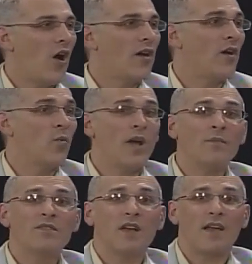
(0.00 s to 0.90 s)
On our
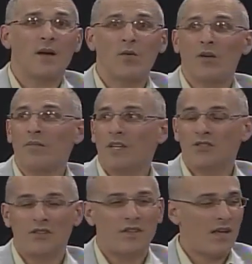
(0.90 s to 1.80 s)
website, I will
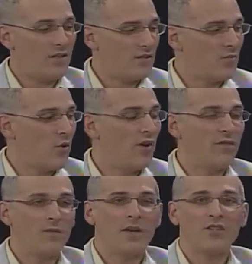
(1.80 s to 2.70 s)
mention that there's more
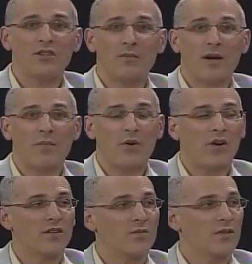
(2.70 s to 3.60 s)
information about parks.